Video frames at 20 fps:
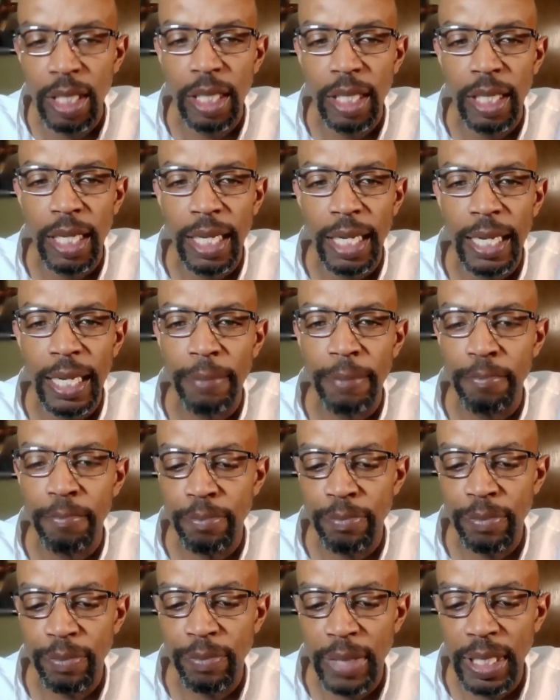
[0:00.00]

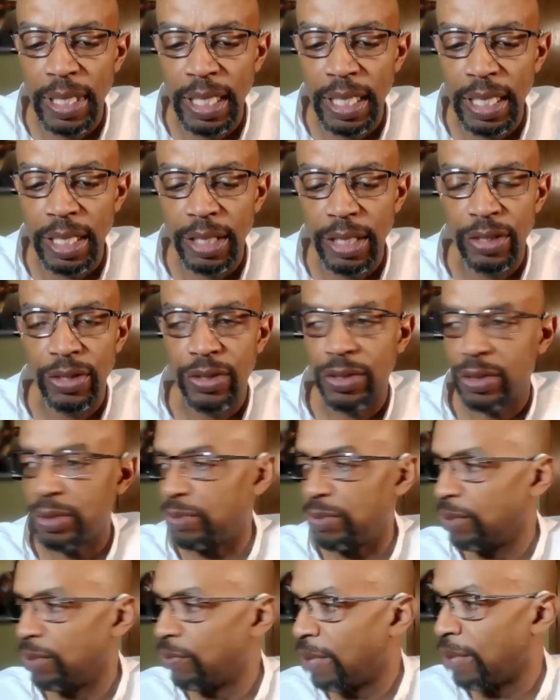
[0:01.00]
It is
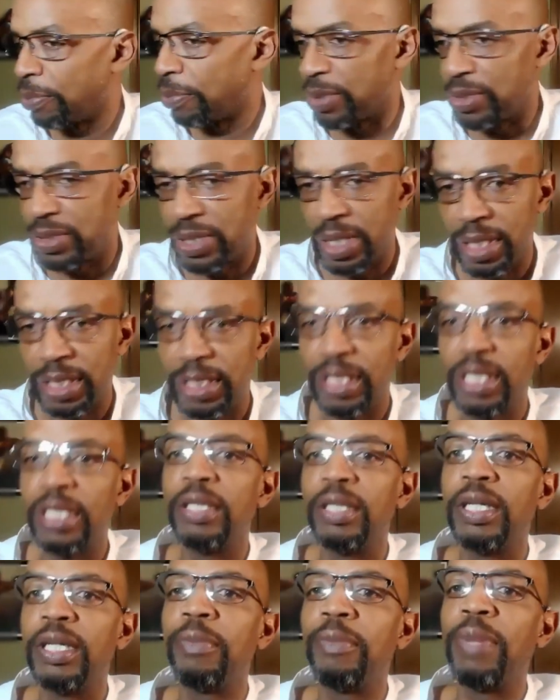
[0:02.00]

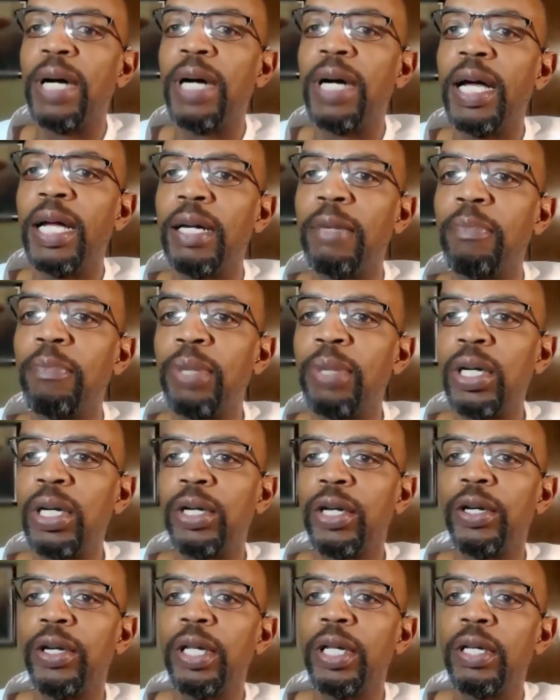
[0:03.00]
represented by a
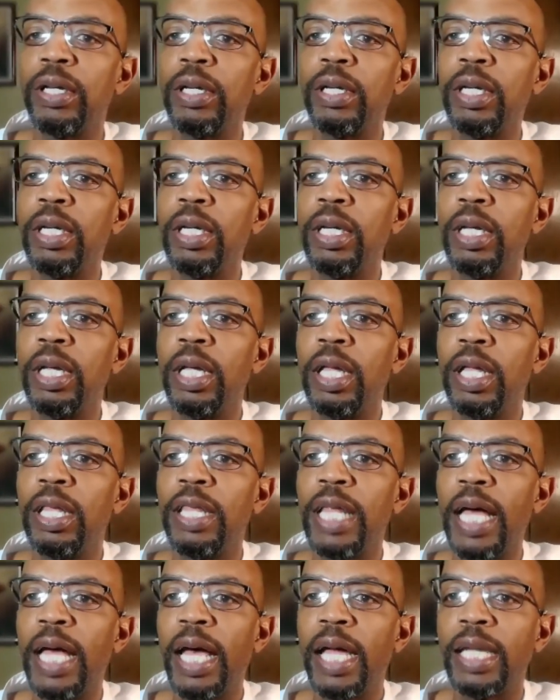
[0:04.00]
bird
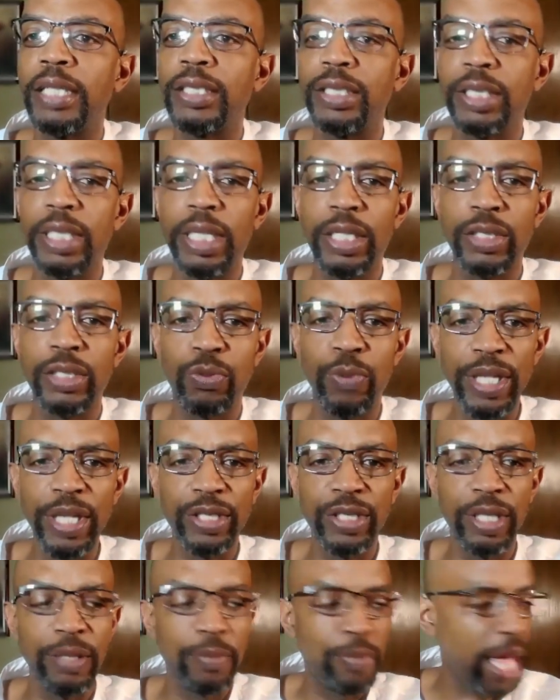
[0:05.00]
that is
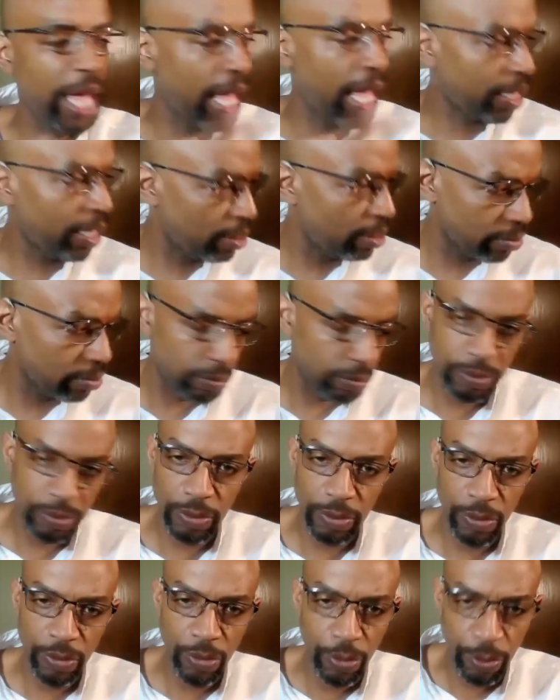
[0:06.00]
reaching back,
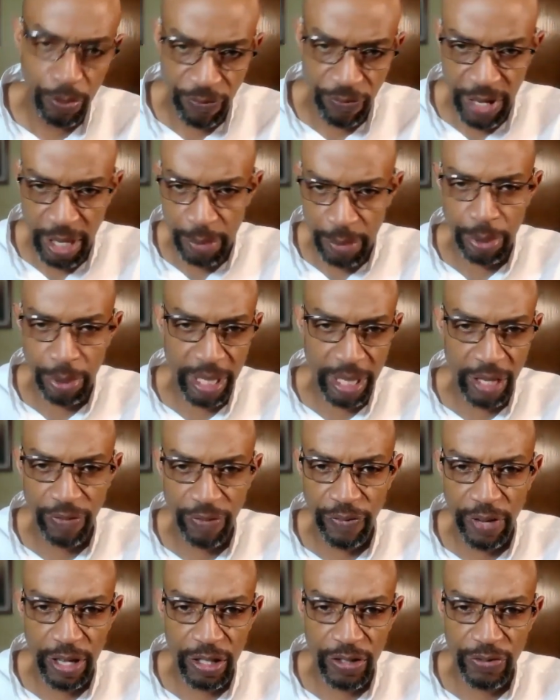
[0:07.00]
feet
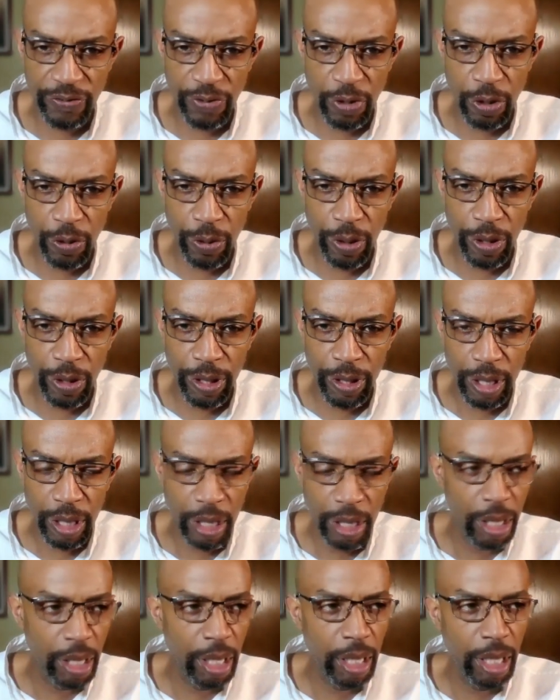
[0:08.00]
face forward.
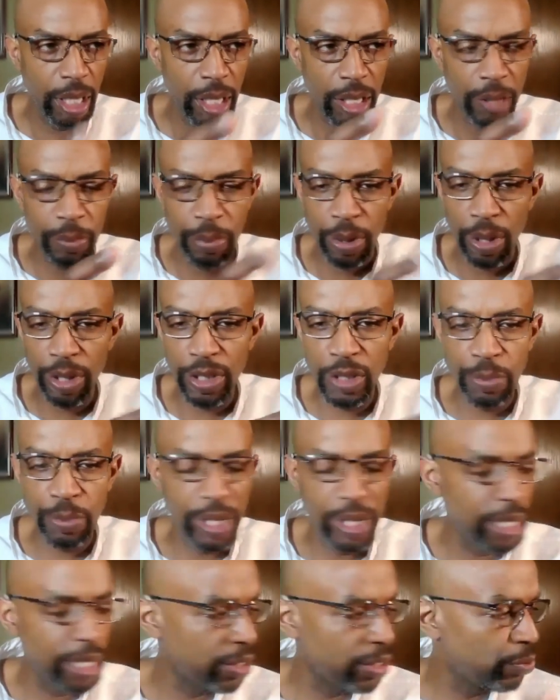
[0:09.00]
The bird's
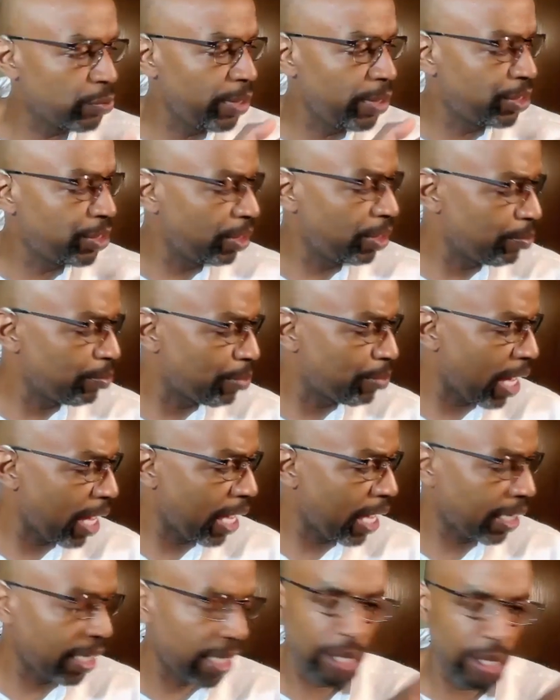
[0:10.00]
beak is reaching
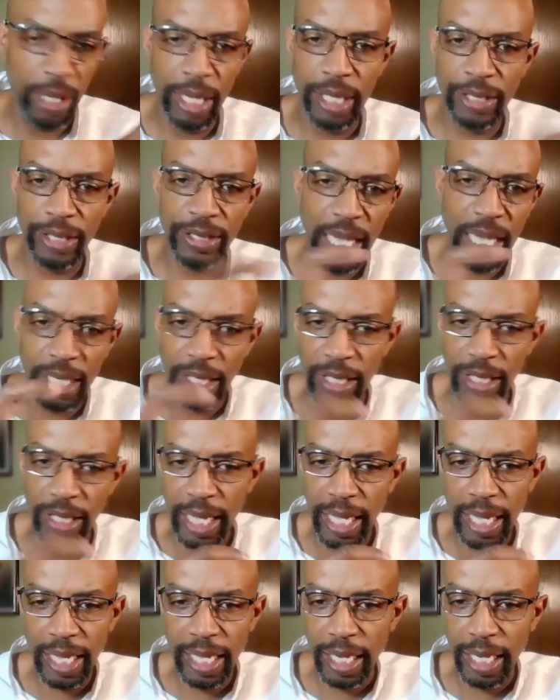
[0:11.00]
back, and it's got a little
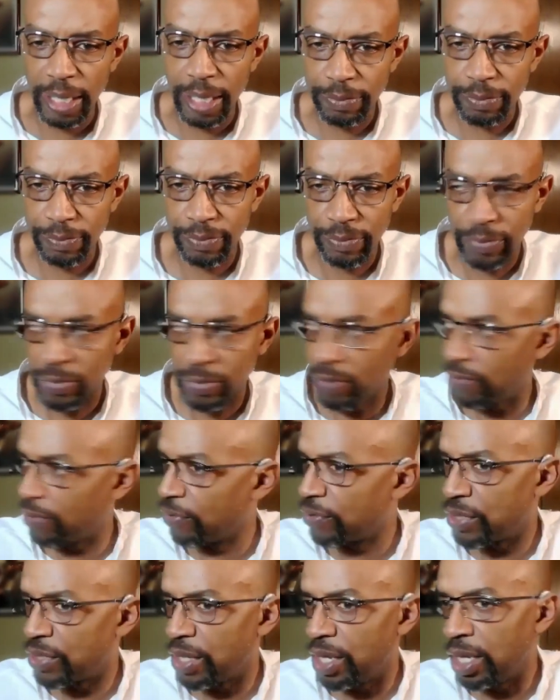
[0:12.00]
egg in it. If
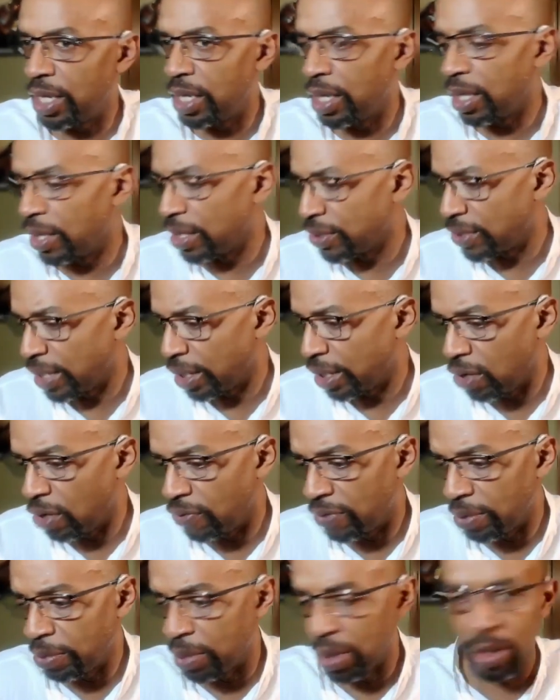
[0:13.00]
you've seen the
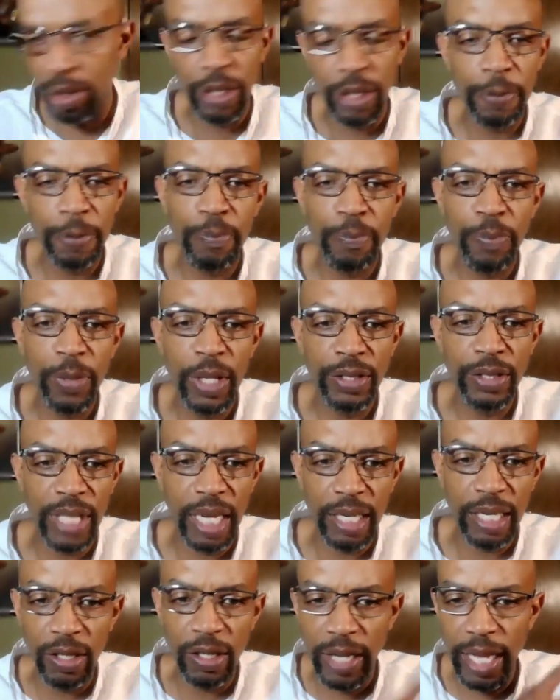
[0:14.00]
Sankofa bird, it's
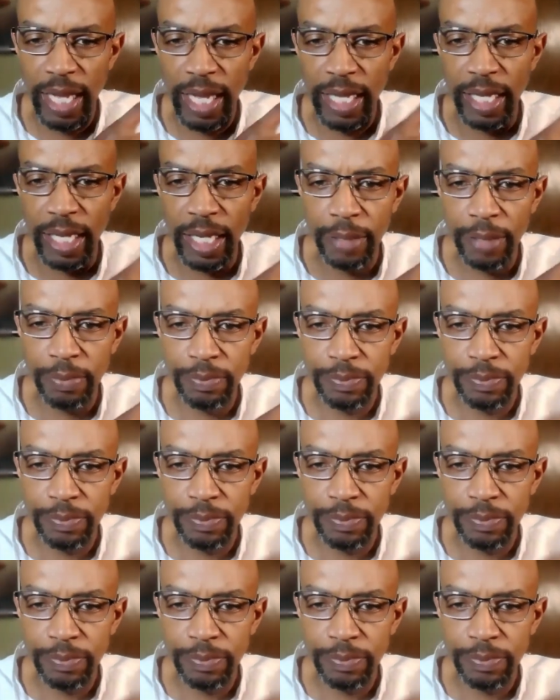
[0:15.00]
got a little egg in it.